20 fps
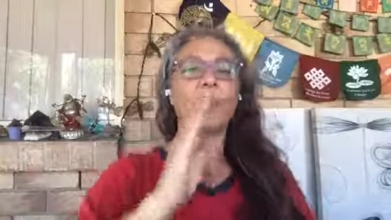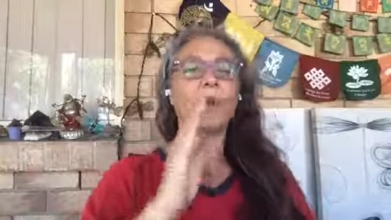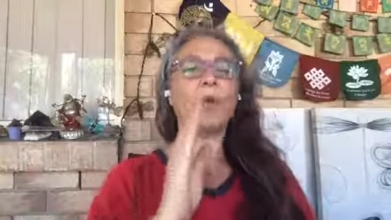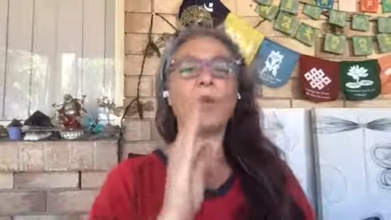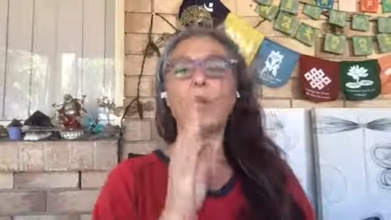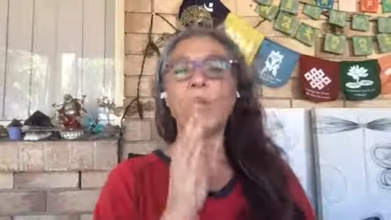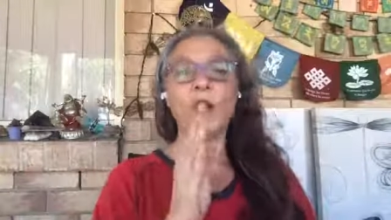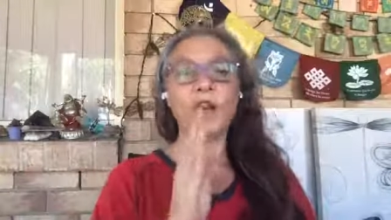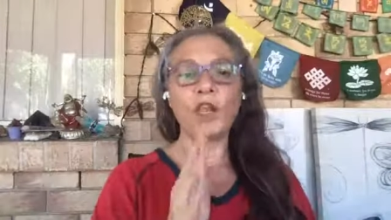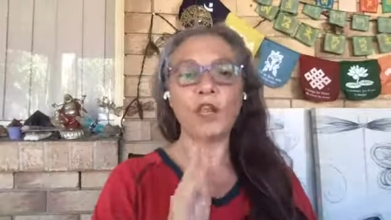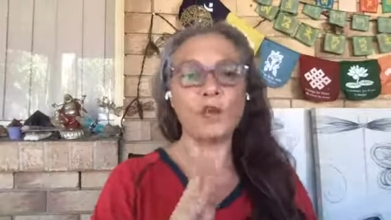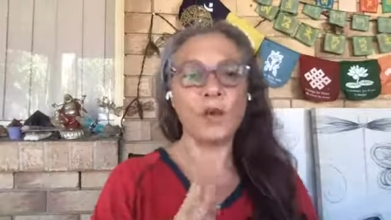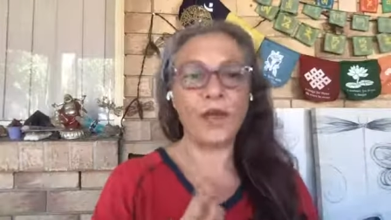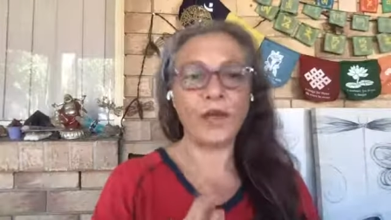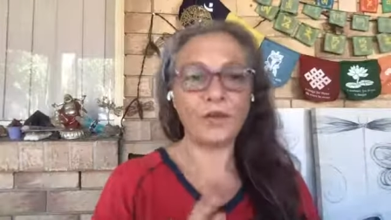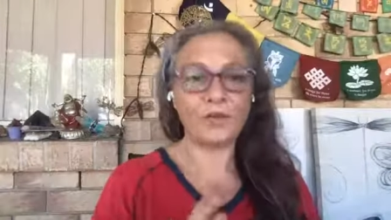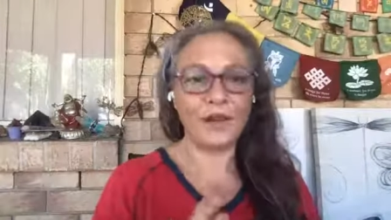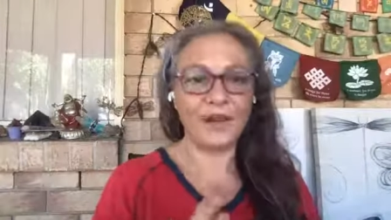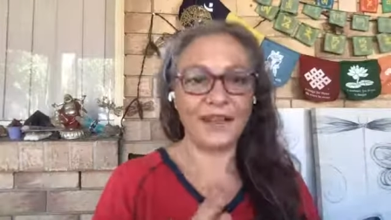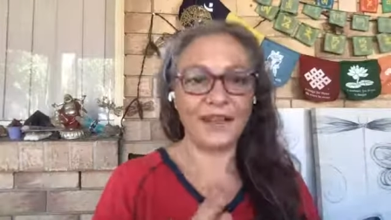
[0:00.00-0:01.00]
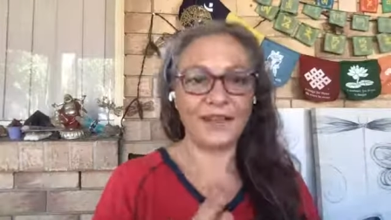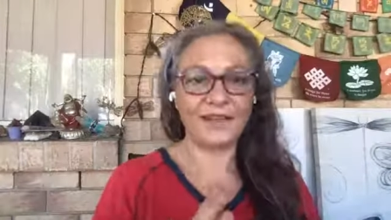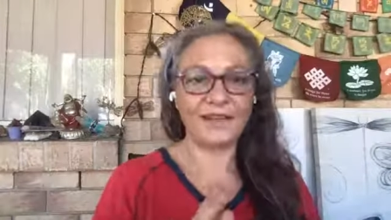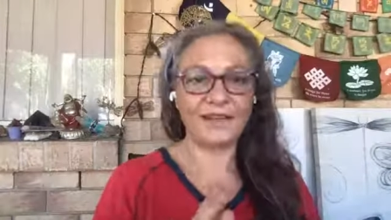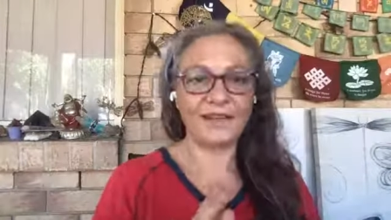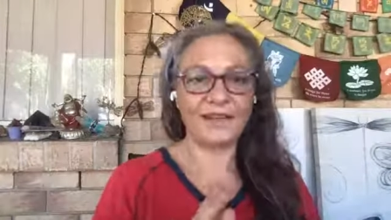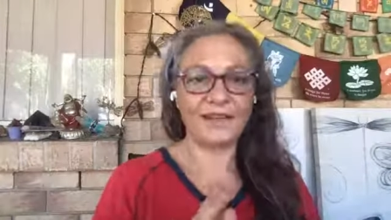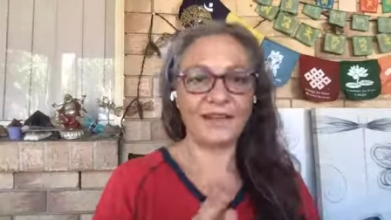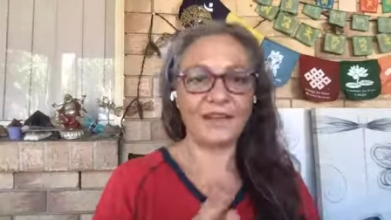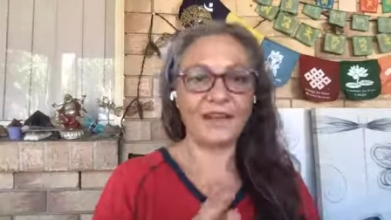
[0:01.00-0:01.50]
What are you angry at?
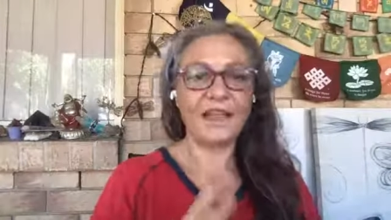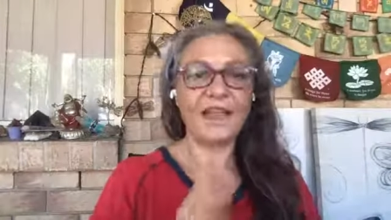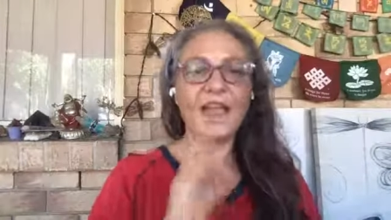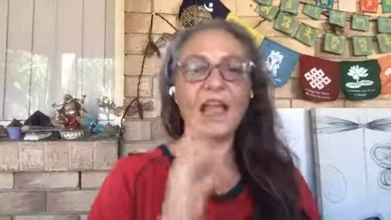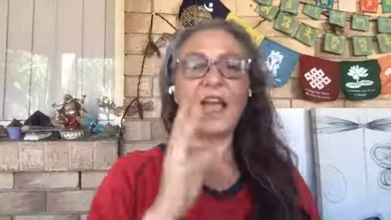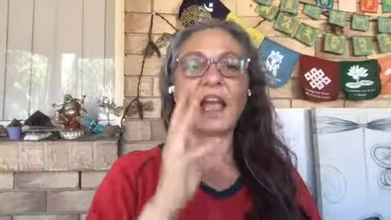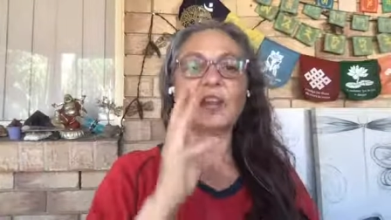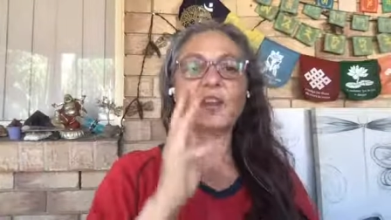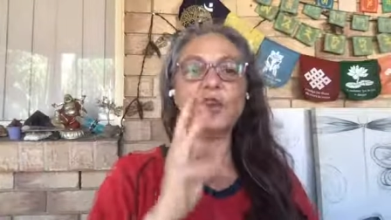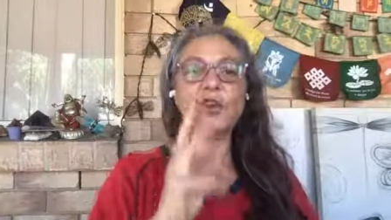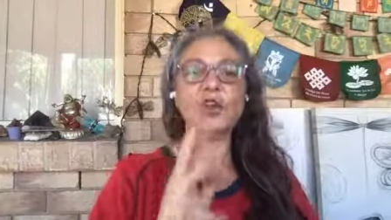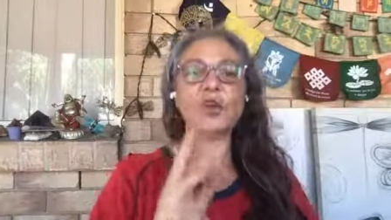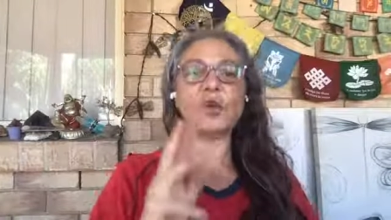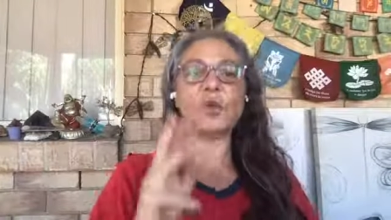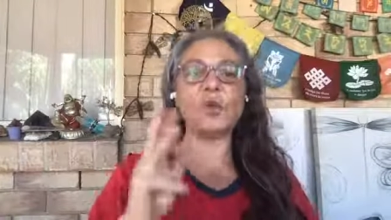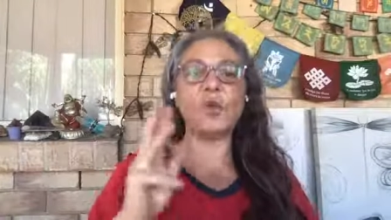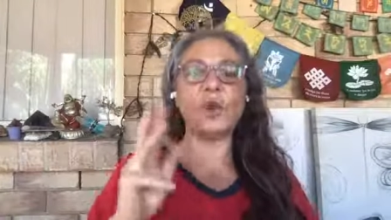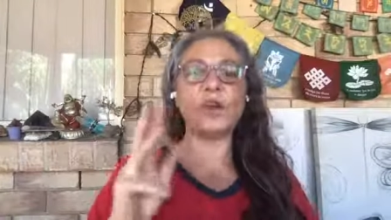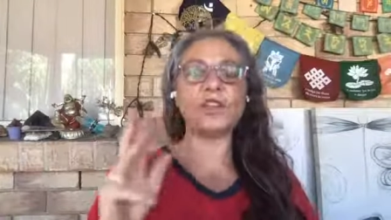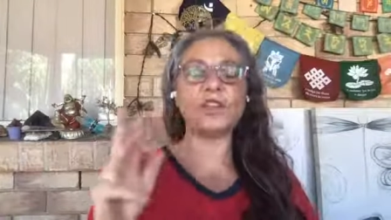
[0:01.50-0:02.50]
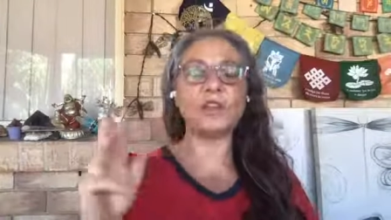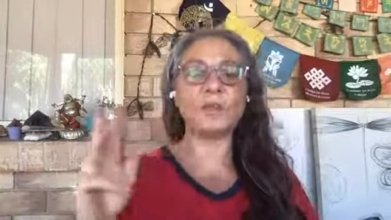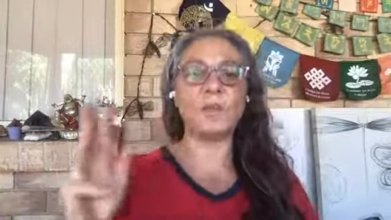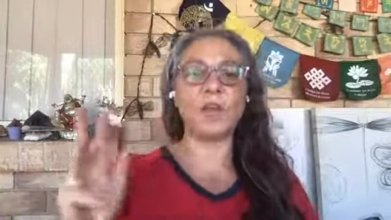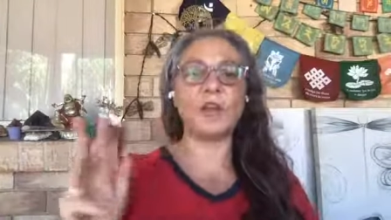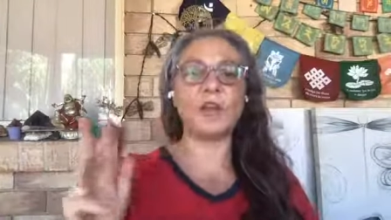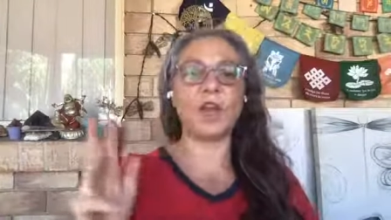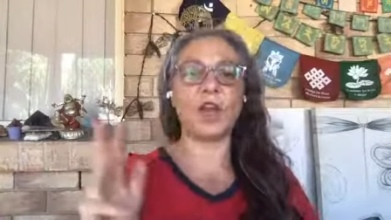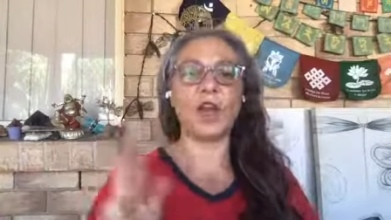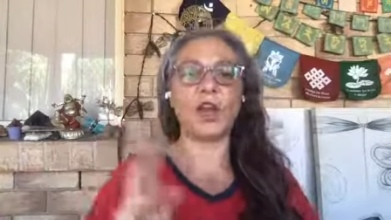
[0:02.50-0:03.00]
And you can watch them in
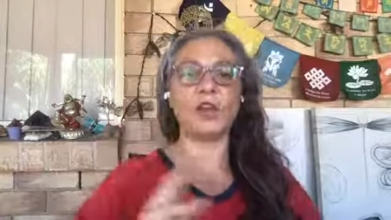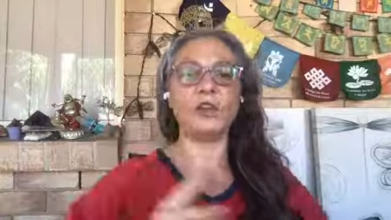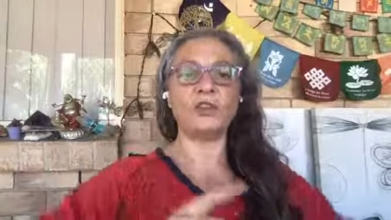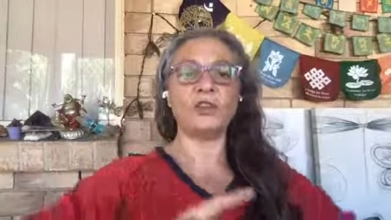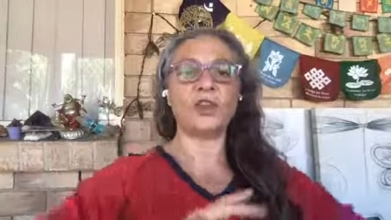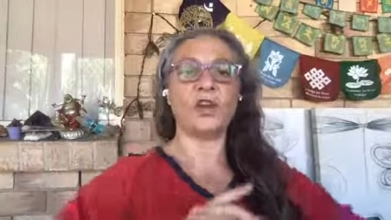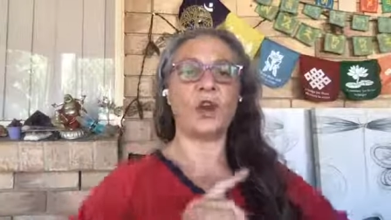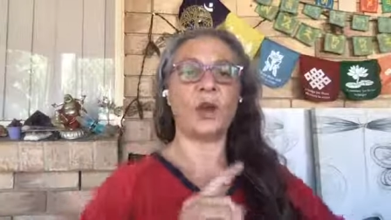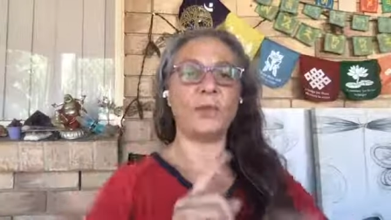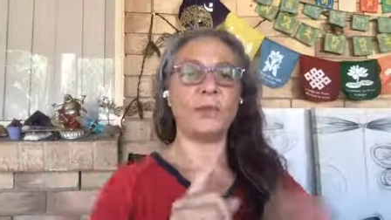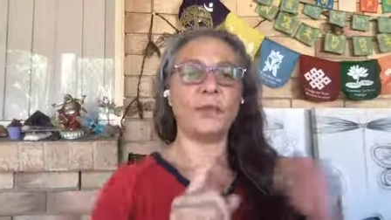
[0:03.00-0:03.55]
your own time.